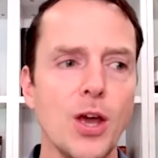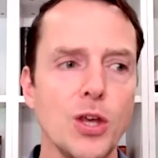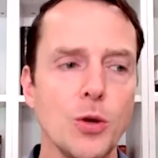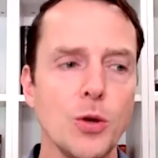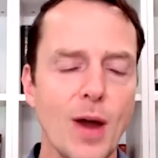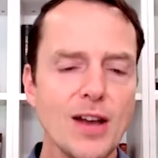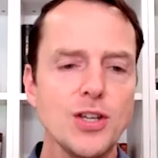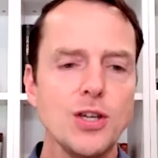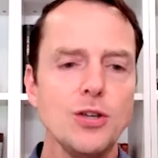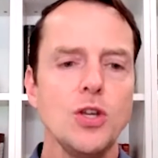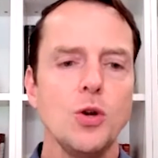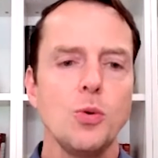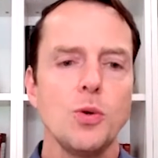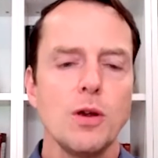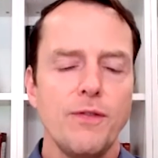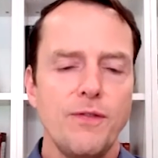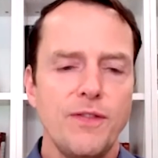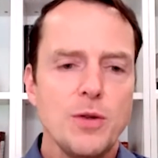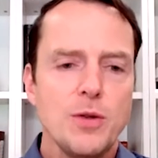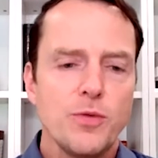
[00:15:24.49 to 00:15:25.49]
You actually knew
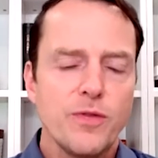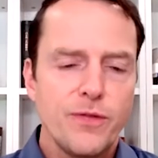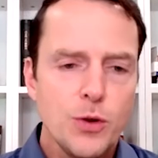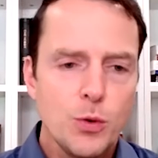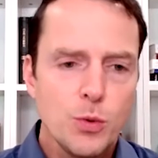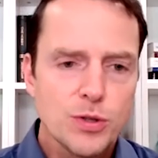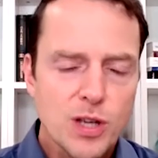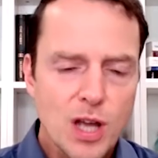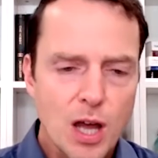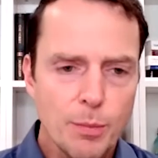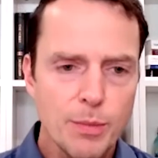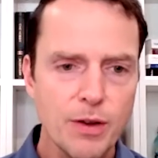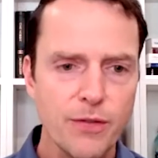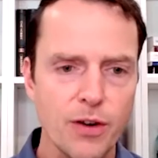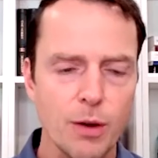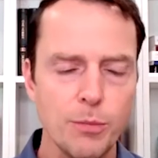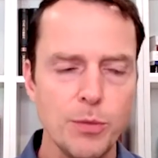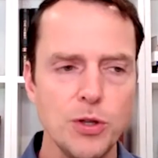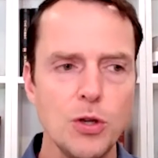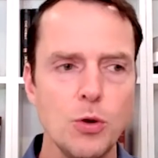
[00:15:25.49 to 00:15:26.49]
where your feed, food was coming
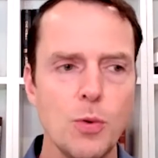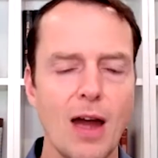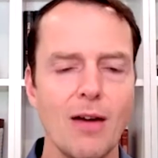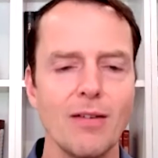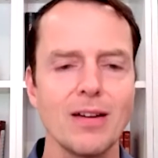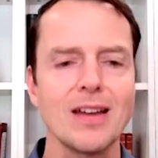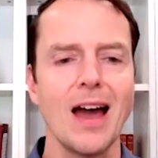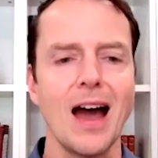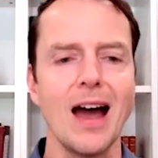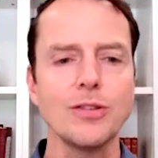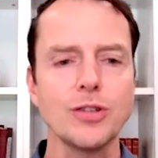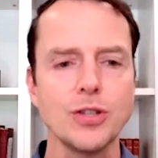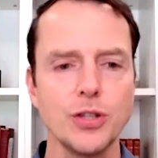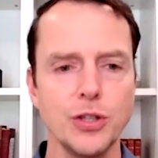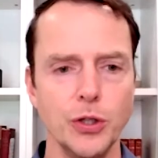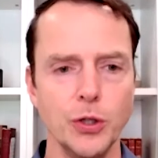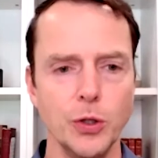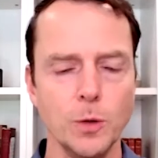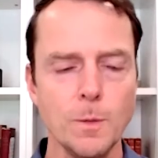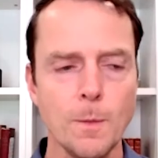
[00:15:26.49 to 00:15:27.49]
from. You knew how it got
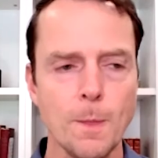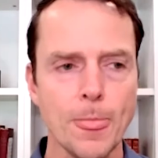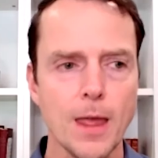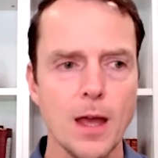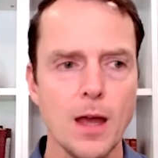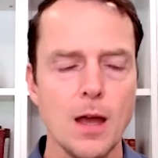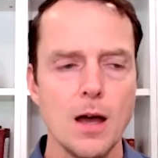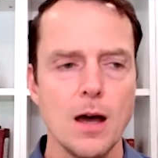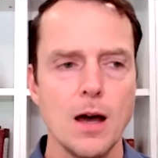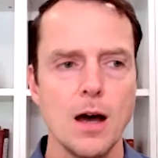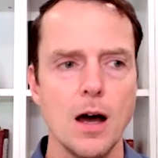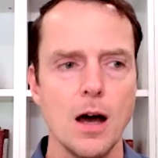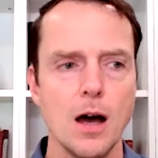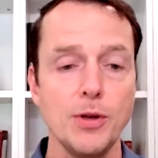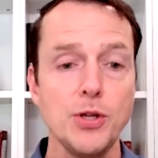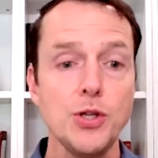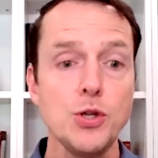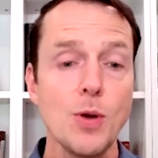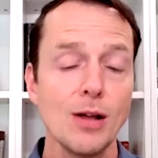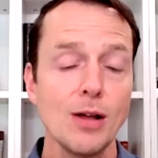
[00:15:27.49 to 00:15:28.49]
to you
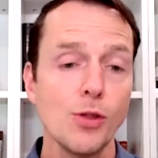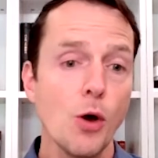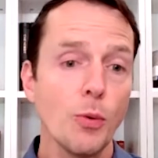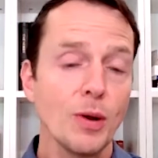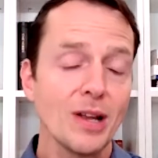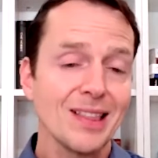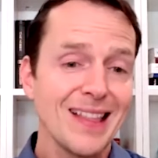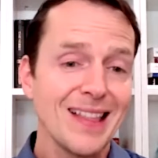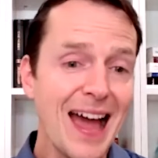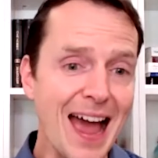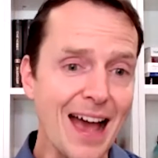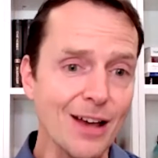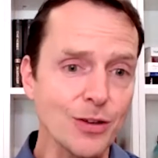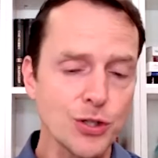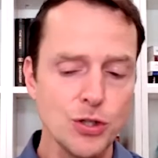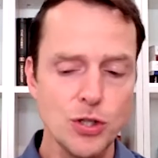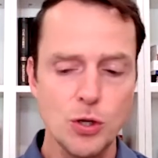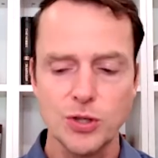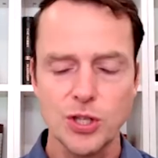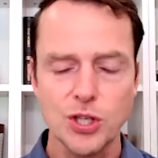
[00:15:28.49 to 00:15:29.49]
um, and you knew how long it
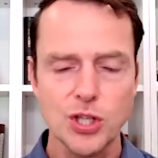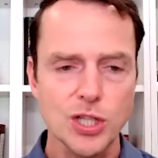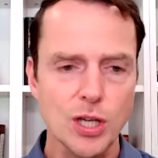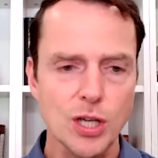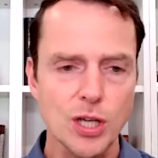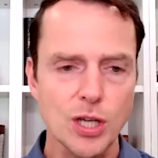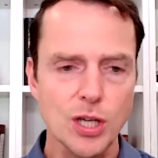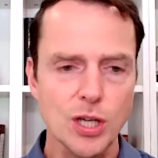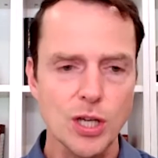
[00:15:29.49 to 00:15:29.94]
last. You knew what the